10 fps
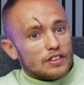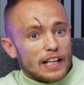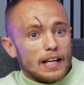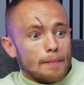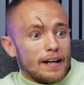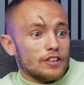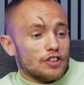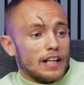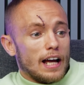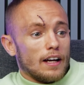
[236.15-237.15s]
say a
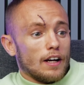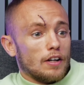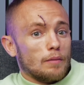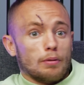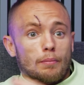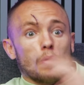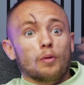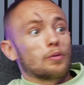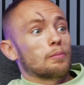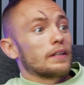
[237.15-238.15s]
manager that promoter
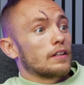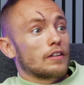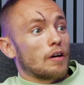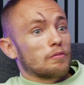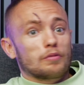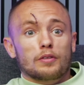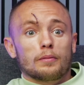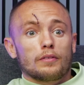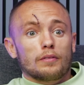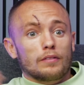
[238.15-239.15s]
would be
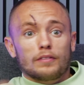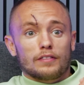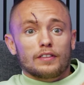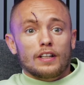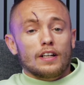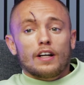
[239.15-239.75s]
confident. Mm.